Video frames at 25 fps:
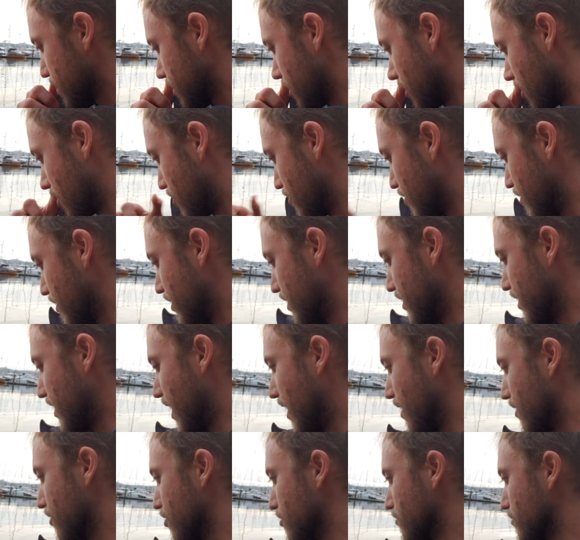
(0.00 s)
So
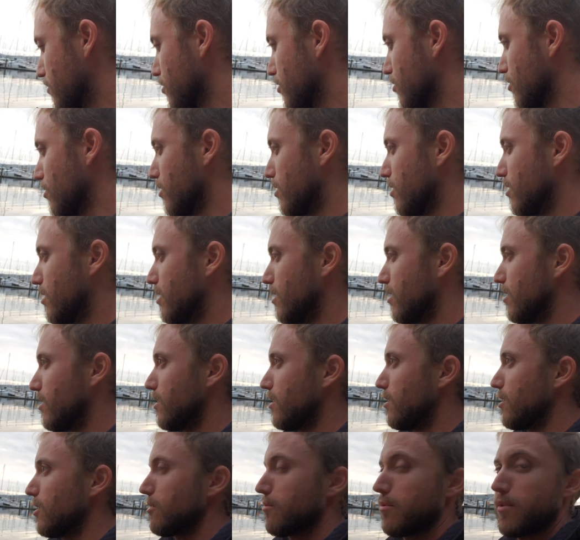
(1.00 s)
now that we're
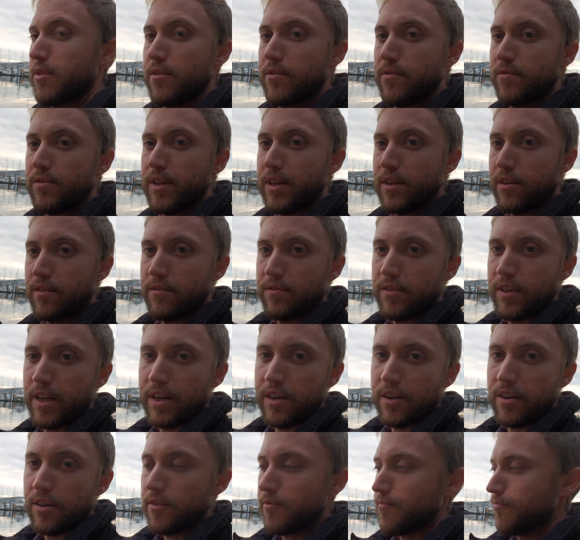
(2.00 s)
here with the fling
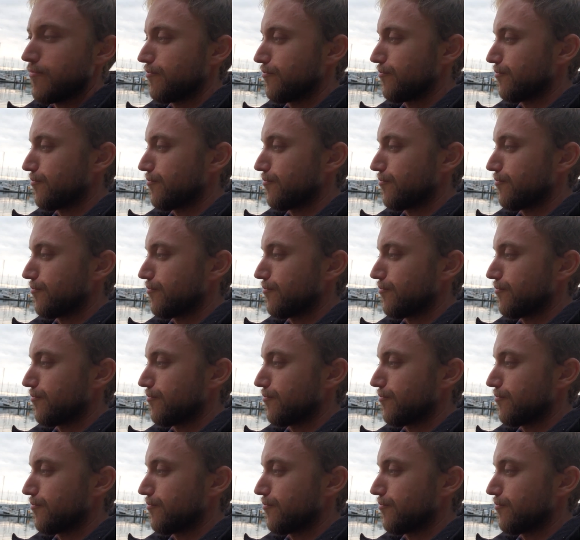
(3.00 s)
flanger,